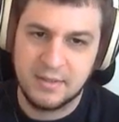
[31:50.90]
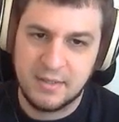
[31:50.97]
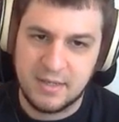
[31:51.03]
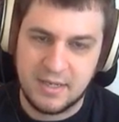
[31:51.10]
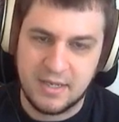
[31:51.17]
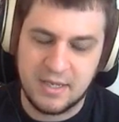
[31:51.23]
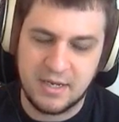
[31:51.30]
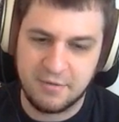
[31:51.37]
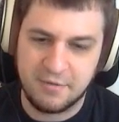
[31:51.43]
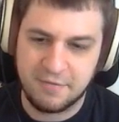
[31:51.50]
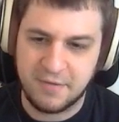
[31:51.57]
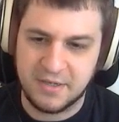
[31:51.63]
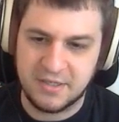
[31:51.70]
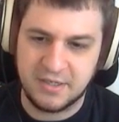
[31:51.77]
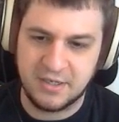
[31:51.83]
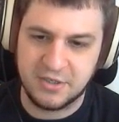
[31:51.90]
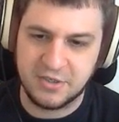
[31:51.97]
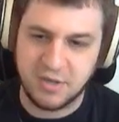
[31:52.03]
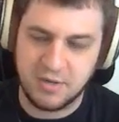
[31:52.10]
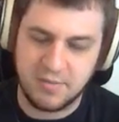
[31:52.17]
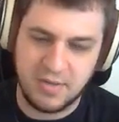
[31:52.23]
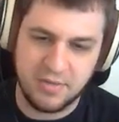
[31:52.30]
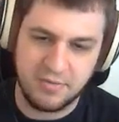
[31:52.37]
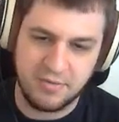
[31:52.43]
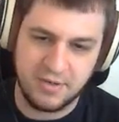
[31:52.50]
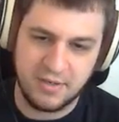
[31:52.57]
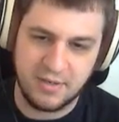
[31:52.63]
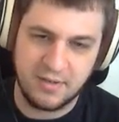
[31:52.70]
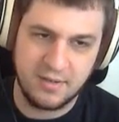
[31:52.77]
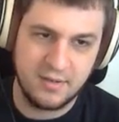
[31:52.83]
And if I didn't draw red
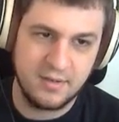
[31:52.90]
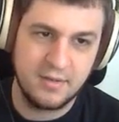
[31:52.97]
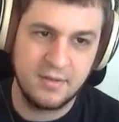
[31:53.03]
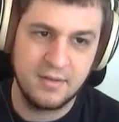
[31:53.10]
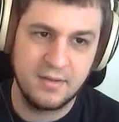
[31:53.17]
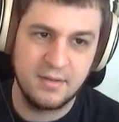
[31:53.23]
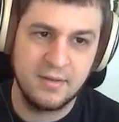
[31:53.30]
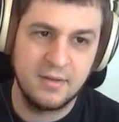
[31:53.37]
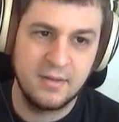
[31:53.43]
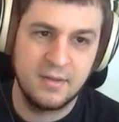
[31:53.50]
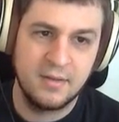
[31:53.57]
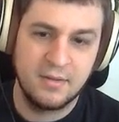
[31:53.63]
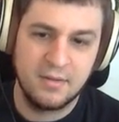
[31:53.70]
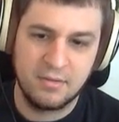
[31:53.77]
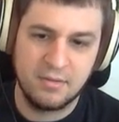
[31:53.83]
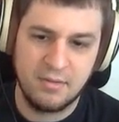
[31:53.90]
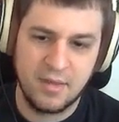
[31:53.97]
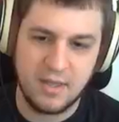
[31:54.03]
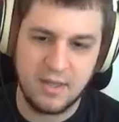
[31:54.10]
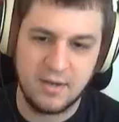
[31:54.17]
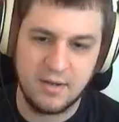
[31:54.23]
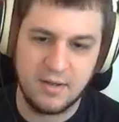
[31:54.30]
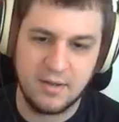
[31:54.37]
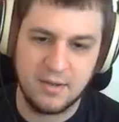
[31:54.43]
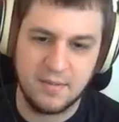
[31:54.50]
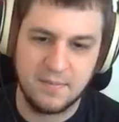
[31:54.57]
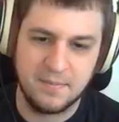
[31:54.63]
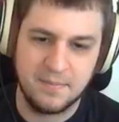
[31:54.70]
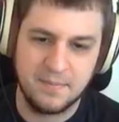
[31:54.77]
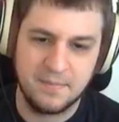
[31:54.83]
3,
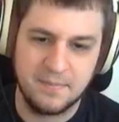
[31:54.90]
then